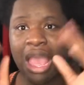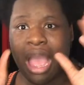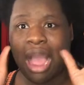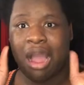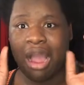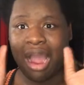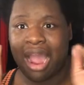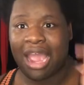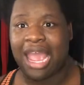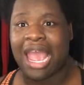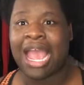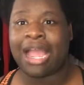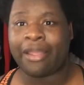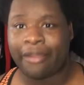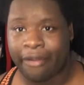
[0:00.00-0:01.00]
hot
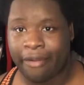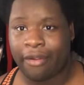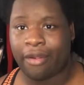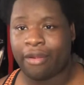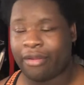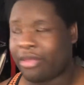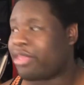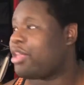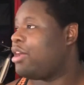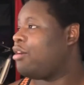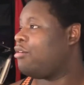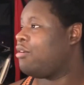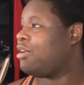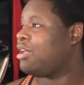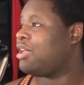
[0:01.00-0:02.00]
eye, girl.
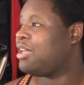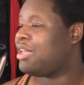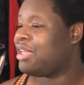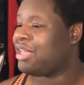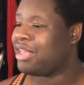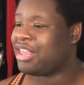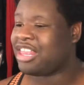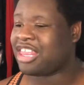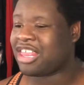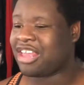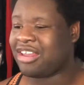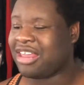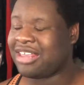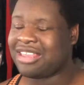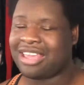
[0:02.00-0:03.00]
So
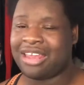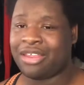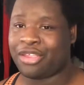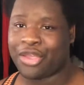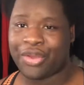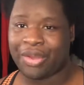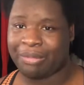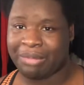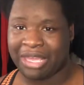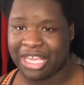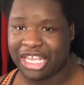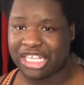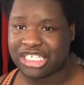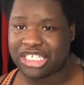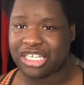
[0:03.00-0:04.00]
let's get into it,
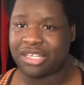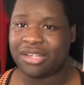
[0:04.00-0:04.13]
bitch.